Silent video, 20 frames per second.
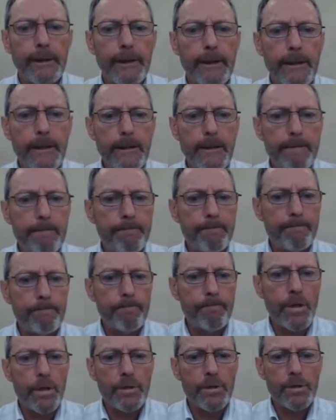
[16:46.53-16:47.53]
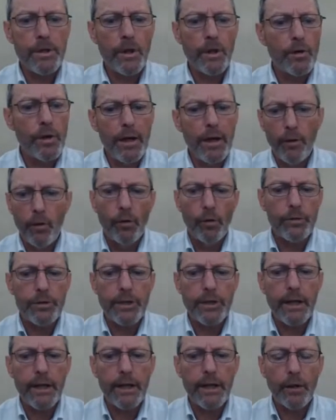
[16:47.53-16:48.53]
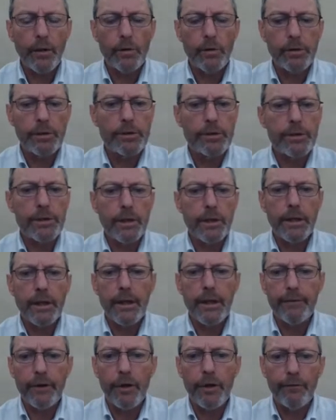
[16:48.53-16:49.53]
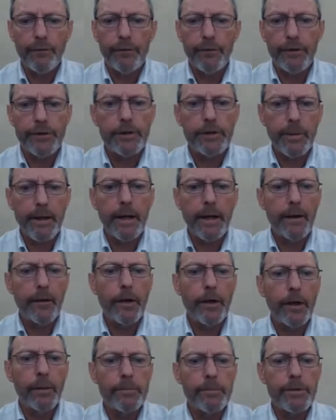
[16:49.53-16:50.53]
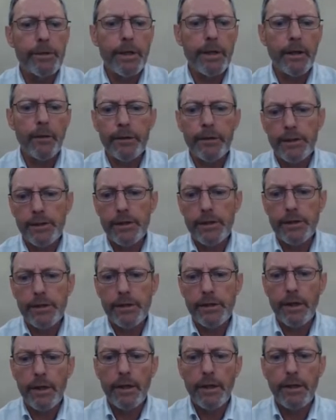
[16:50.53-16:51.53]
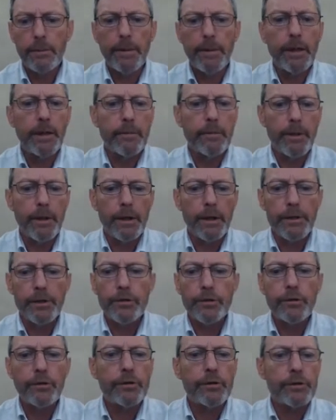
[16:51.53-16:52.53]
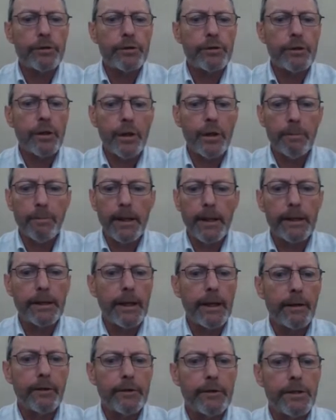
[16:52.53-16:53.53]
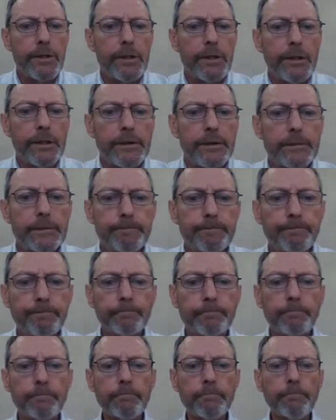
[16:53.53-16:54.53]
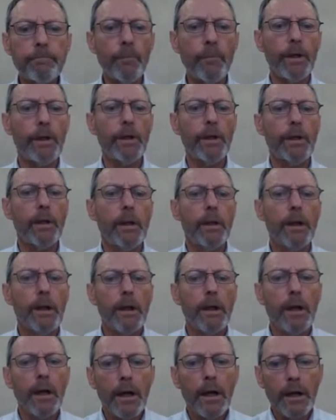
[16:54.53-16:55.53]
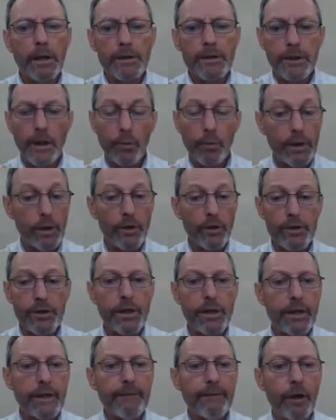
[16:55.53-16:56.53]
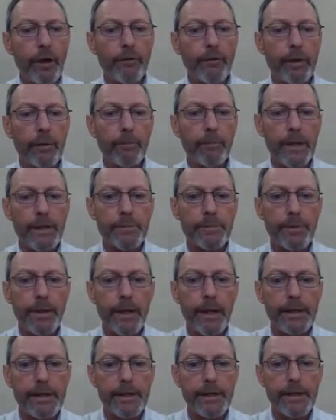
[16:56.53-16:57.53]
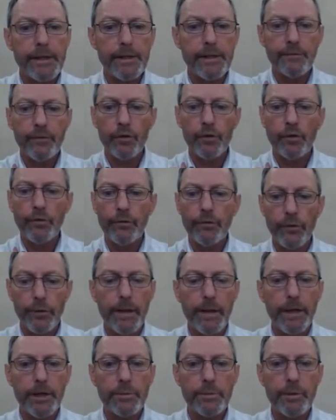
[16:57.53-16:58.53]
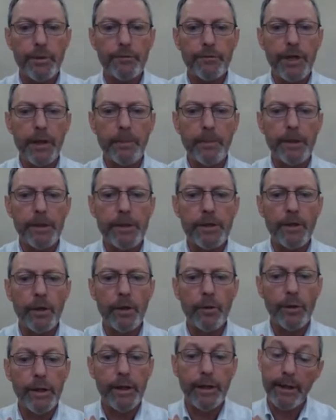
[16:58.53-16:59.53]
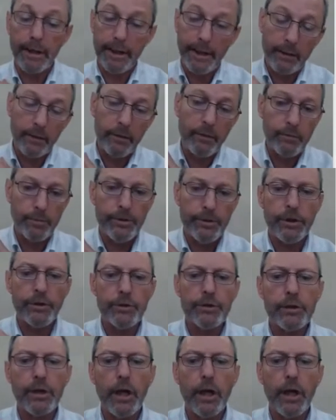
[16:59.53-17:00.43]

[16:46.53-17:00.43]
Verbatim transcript: Um, so all stakeholders uh, have confidence about outcomes now, and this is uh, underpinned by insurance-backed uh, guarantees. Uh, so we're constantly evolving best practice for, for the management of Japanese knotweed and produce